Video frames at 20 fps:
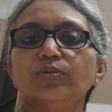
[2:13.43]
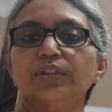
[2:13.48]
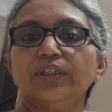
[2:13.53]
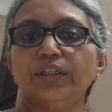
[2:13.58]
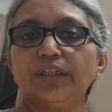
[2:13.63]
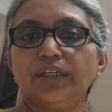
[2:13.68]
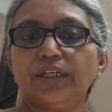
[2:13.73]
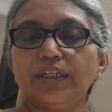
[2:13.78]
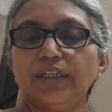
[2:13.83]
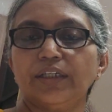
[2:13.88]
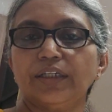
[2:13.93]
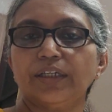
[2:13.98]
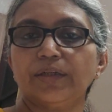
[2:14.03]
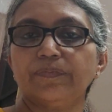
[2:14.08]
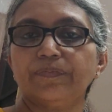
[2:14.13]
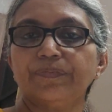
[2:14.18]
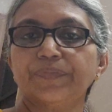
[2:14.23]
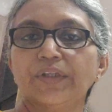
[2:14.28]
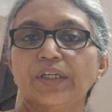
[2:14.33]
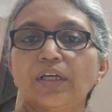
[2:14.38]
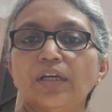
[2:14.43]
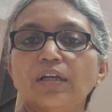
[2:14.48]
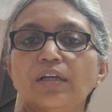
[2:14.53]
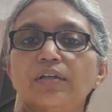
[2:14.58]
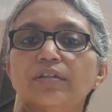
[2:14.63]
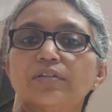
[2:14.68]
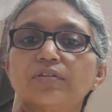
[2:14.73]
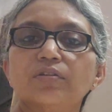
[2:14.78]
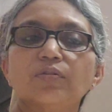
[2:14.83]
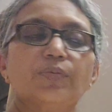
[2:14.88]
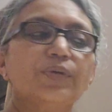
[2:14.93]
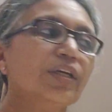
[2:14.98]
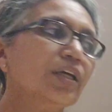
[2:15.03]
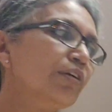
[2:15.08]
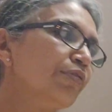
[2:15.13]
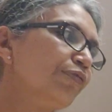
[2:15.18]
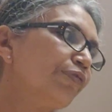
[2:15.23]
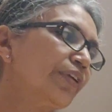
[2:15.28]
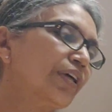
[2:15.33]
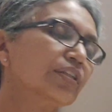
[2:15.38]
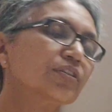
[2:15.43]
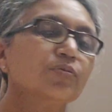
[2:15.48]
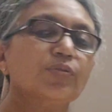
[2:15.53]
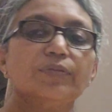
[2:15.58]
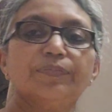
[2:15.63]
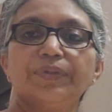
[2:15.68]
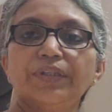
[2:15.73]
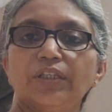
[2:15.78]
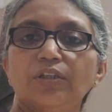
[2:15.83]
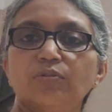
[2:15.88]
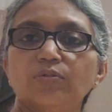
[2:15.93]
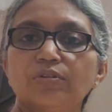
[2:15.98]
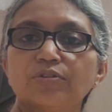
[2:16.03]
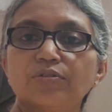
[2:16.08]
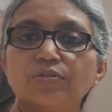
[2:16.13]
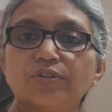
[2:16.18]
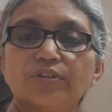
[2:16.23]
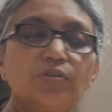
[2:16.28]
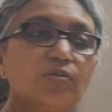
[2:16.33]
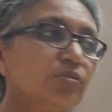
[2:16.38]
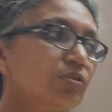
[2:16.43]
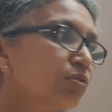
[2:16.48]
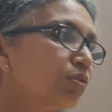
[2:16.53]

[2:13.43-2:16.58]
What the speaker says: through the area. So we have flux will be equal to 0.